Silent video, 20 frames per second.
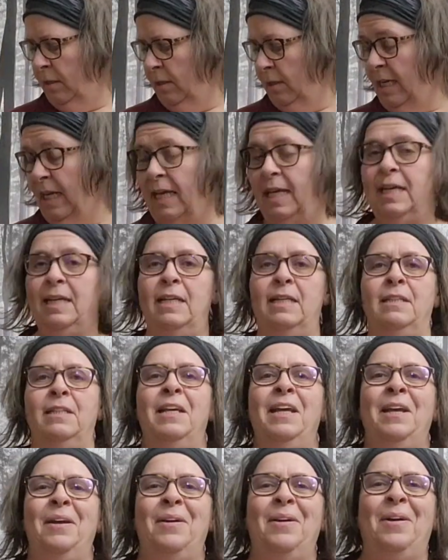tent.
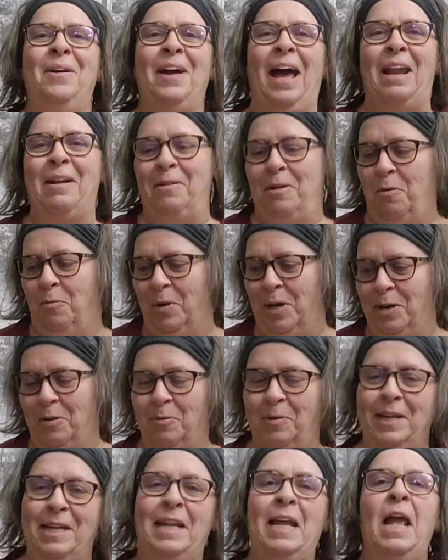I don't know where it
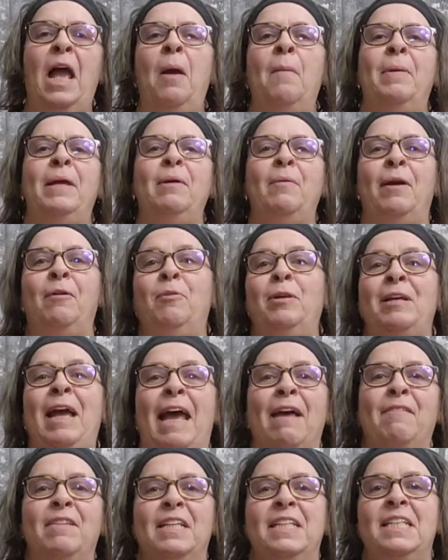went. But anyway, we
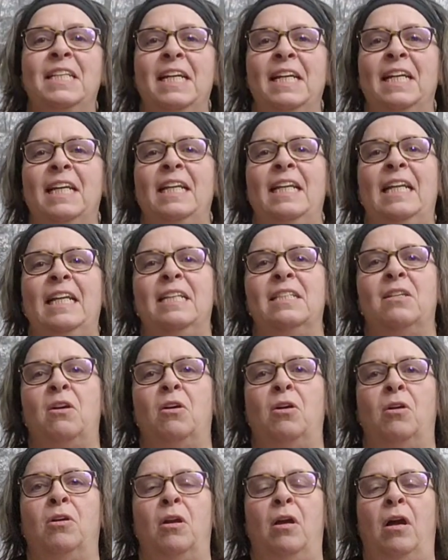have the tent is
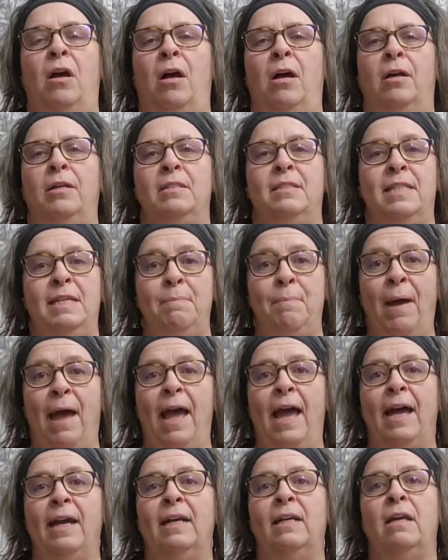our
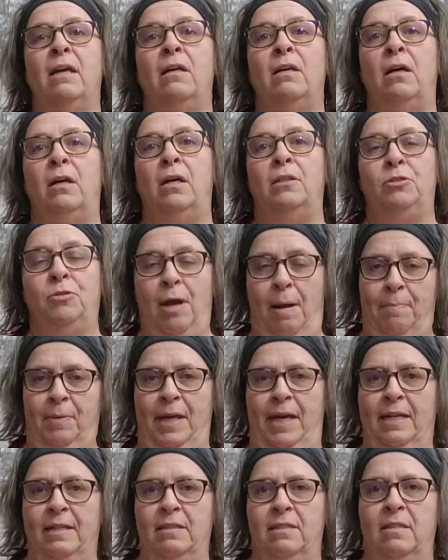Z-Pack
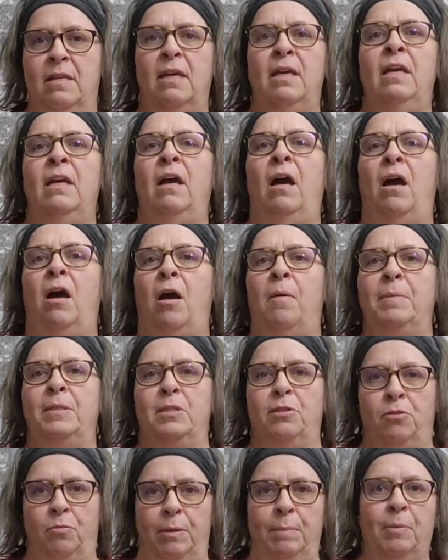Triplex. It's
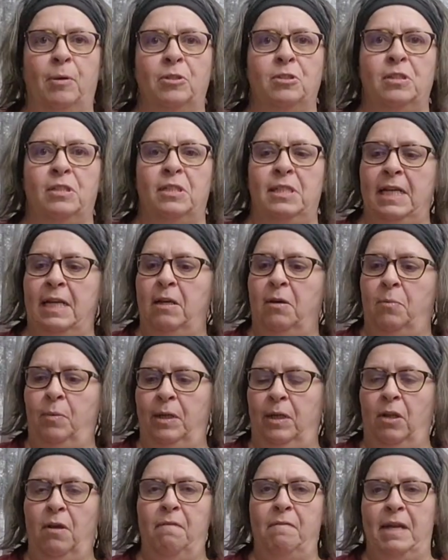a 3-person tent.
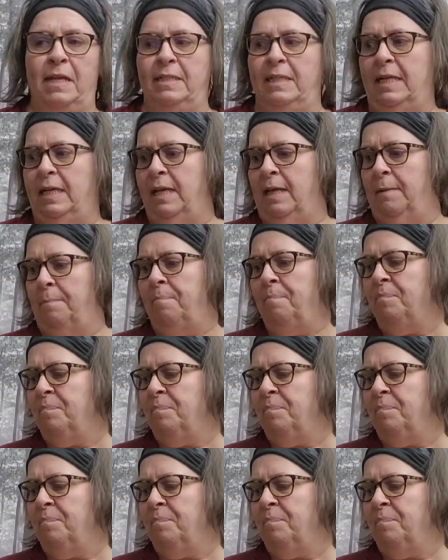We love that tent.